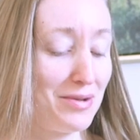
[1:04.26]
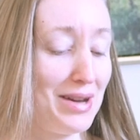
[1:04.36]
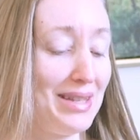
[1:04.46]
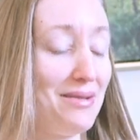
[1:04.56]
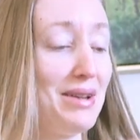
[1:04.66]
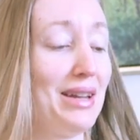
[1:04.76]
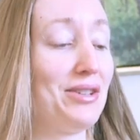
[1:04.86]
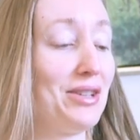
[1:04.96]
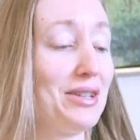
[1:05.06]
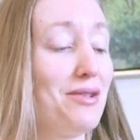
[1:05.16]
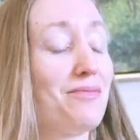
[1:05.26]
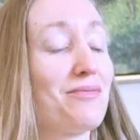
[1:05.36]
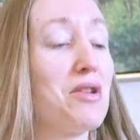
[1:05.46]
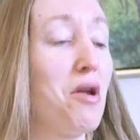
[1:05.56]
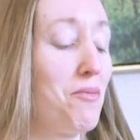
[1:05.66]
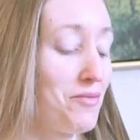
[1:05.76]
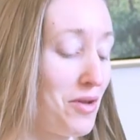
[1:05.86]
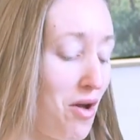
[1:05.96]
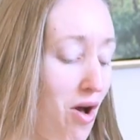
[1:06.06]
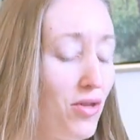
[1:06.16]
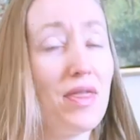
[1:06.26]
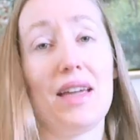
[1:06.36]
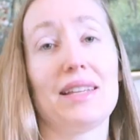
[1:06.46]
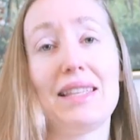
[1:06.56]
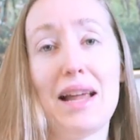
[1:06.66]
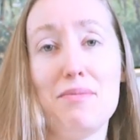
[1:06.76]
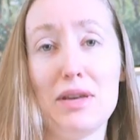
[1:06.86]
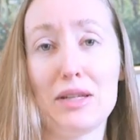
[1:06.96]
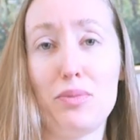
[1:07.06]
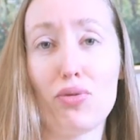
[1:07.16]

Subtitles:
across that way. It's just, you know, all the things that I miss